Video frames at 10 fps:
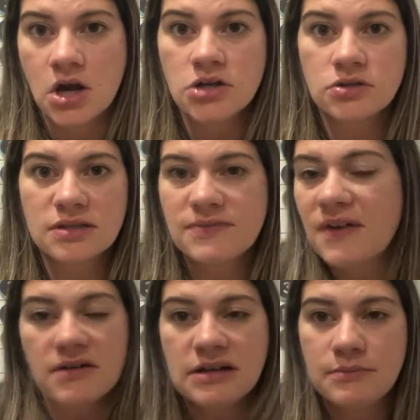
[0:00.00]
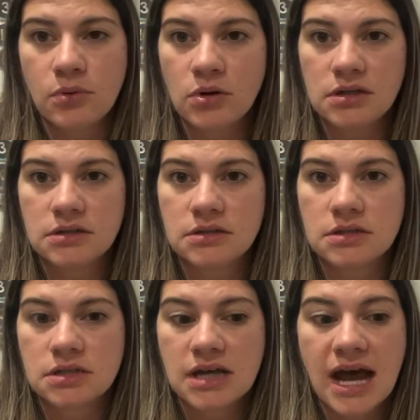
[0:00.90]
So it's very
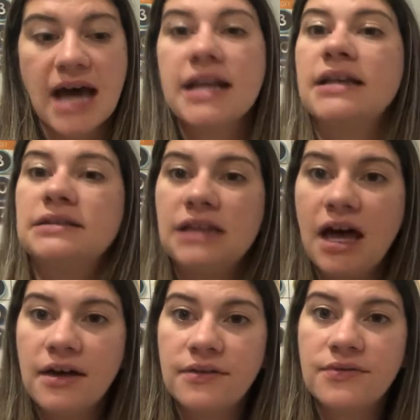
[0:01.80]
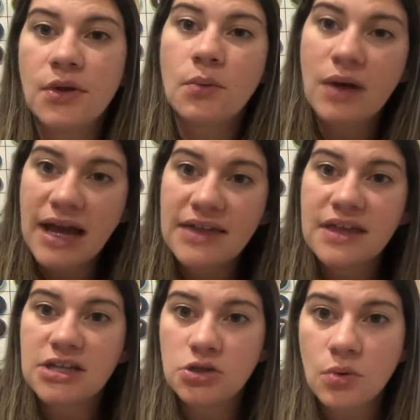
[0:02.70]
important. And I love the way
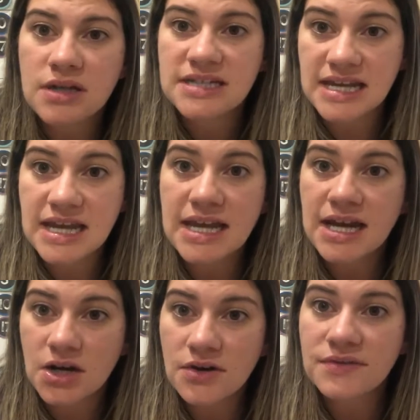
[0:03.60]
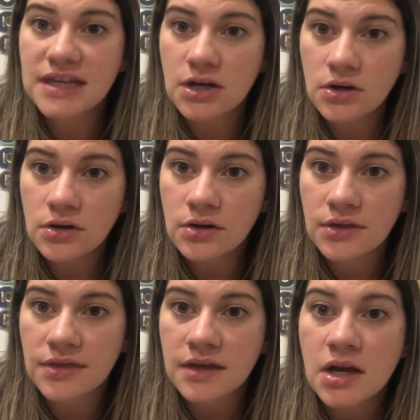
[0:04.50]
that you are taking care of the
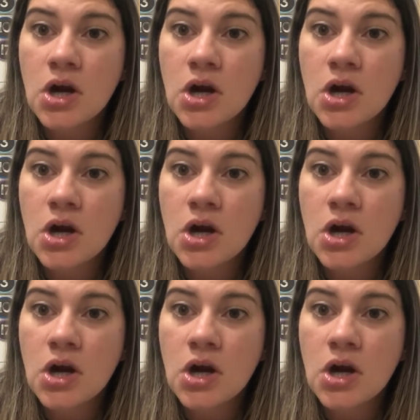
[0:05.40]
earth.